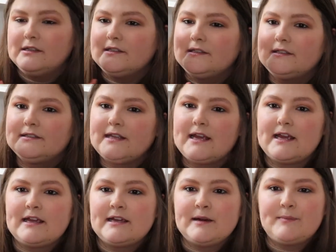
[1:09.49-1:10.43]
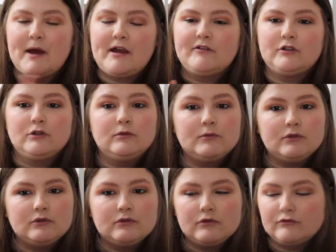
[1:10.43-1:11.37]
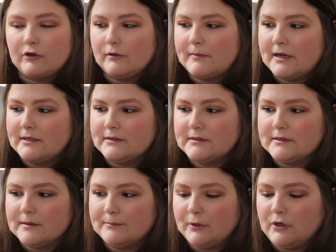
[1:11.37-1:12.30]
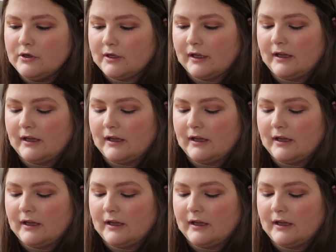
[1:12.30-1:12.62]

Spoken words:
This is a paranormal romance book.